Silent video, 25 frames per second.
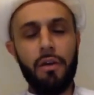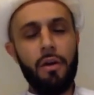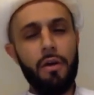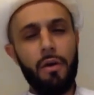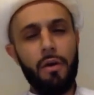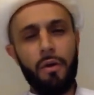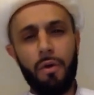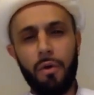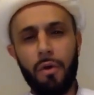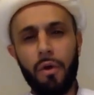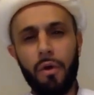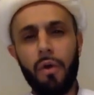
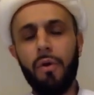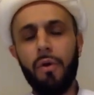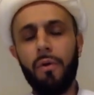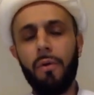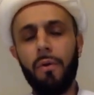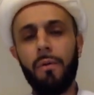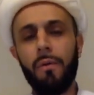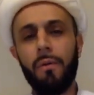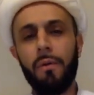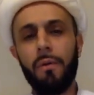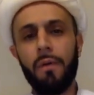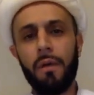No,
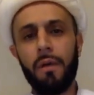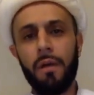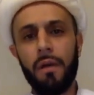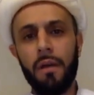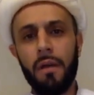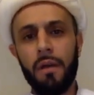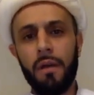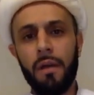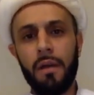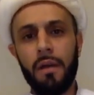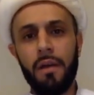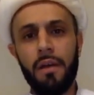no.
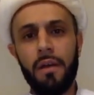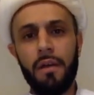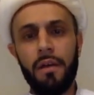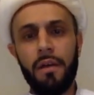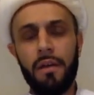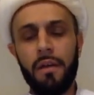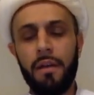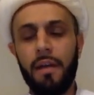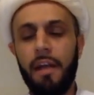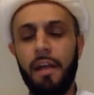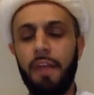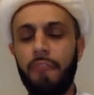
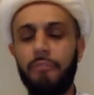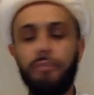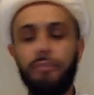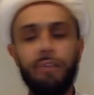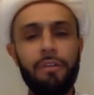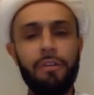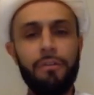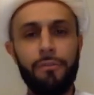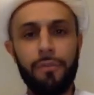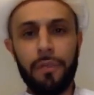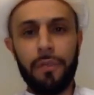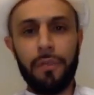Every
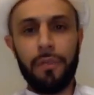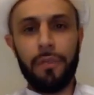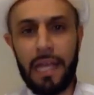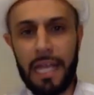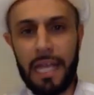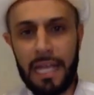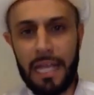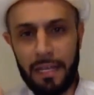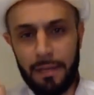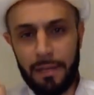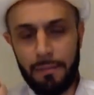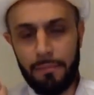
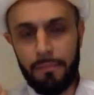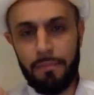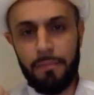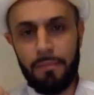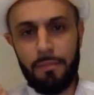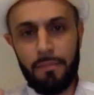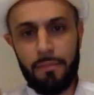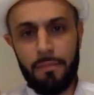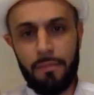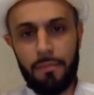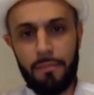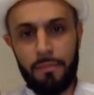flame,
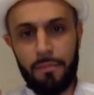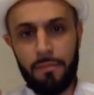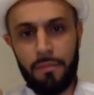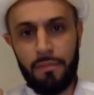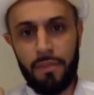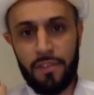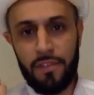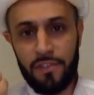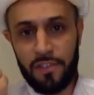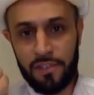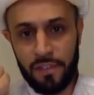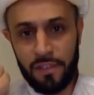
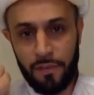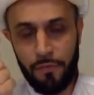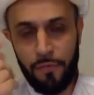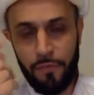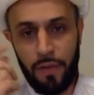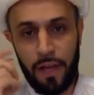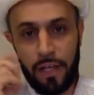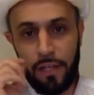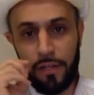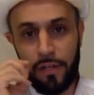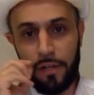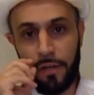this is a
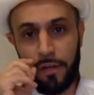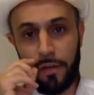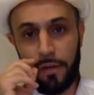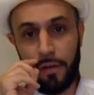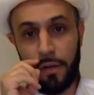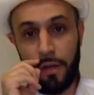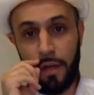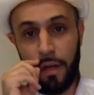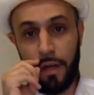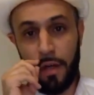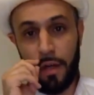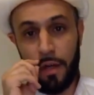fire
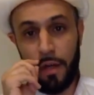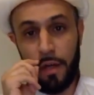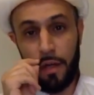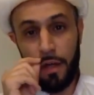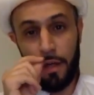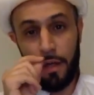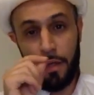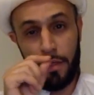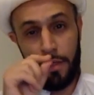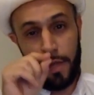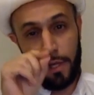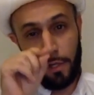
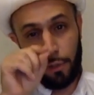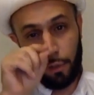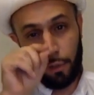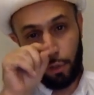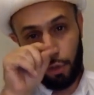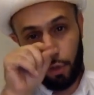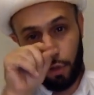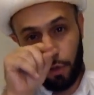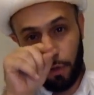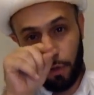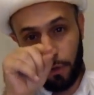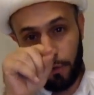that
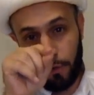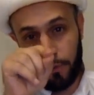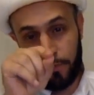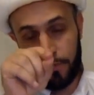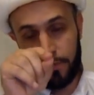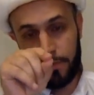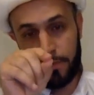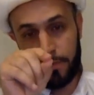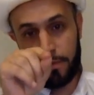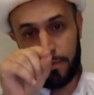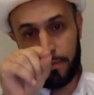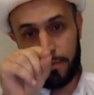
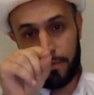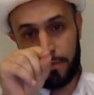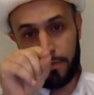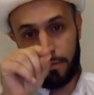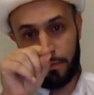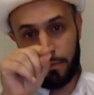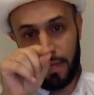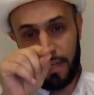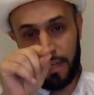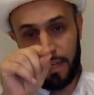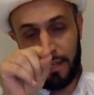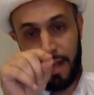looks,
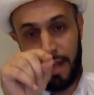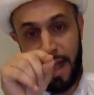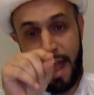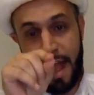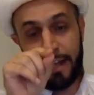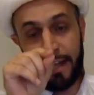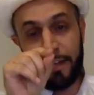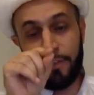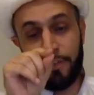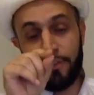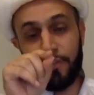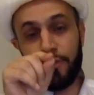it
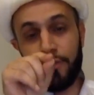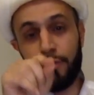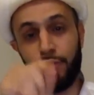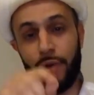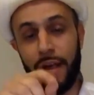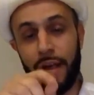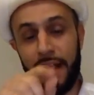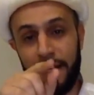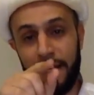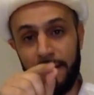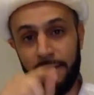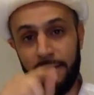x
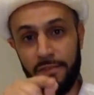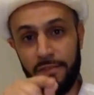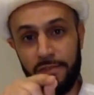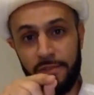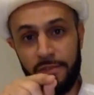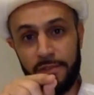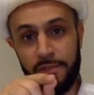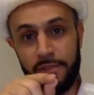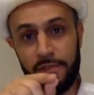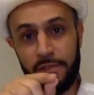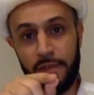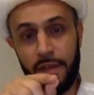
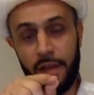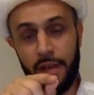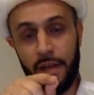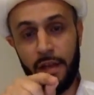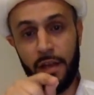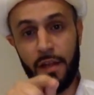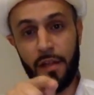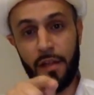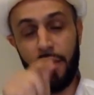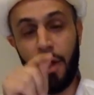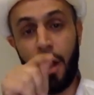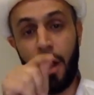rays
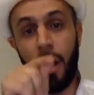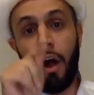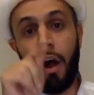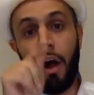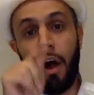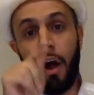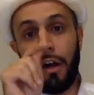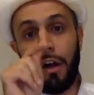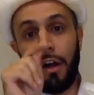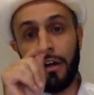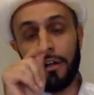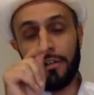the
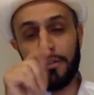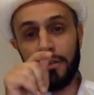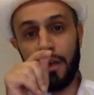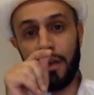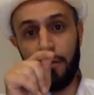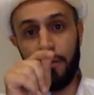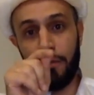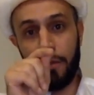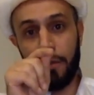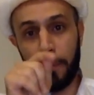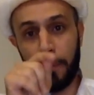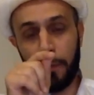heart
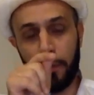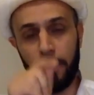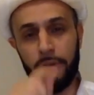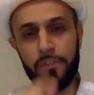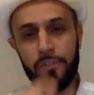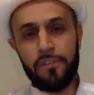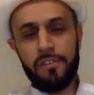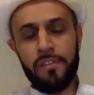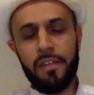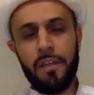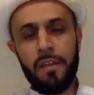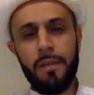of the
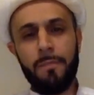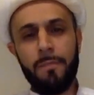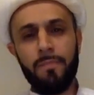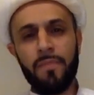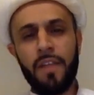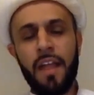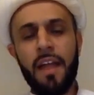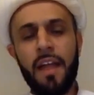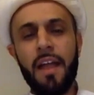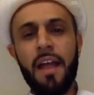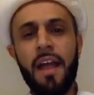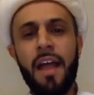person
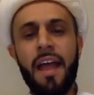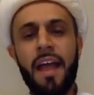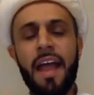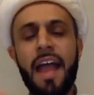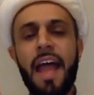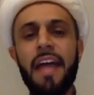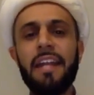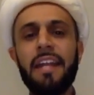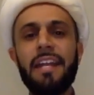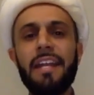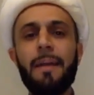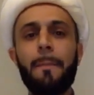
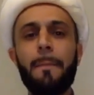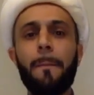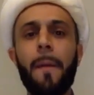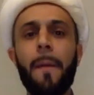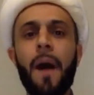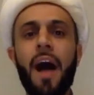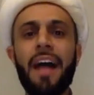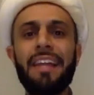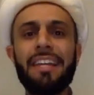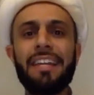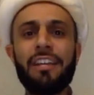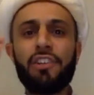and it
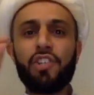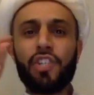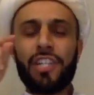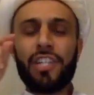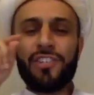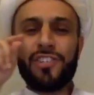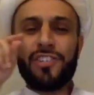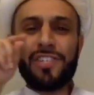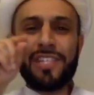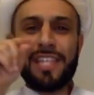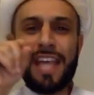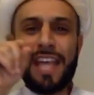
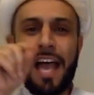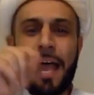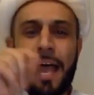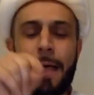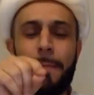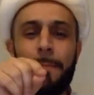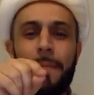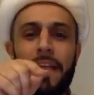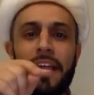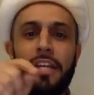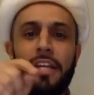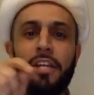punishes
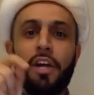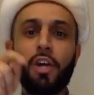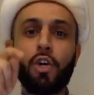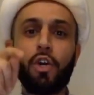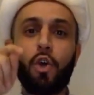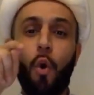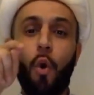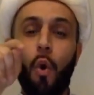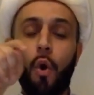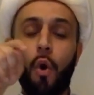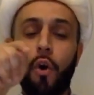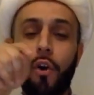them in
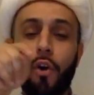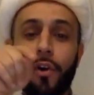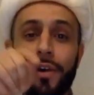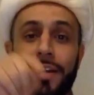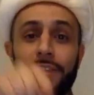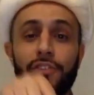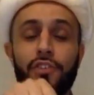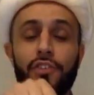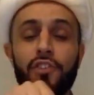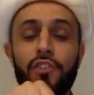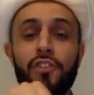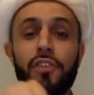
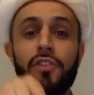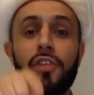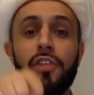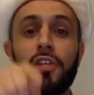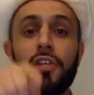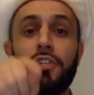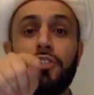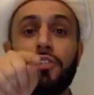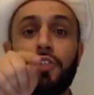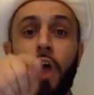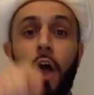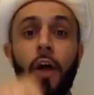accordance to
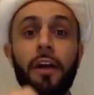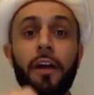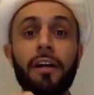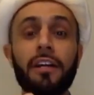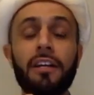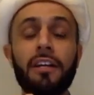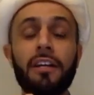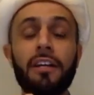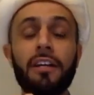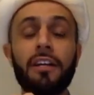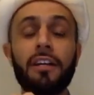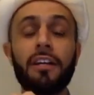the
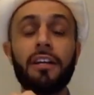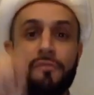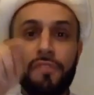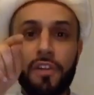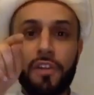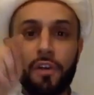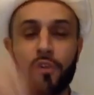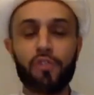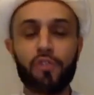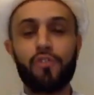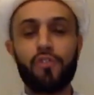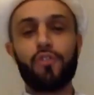darkness
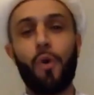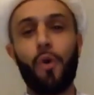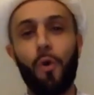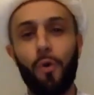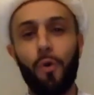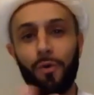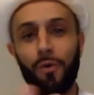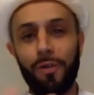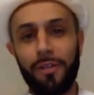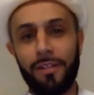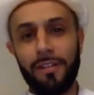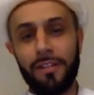of their
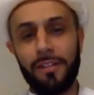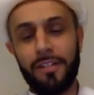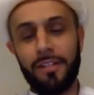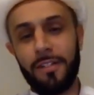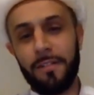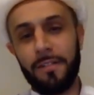soul.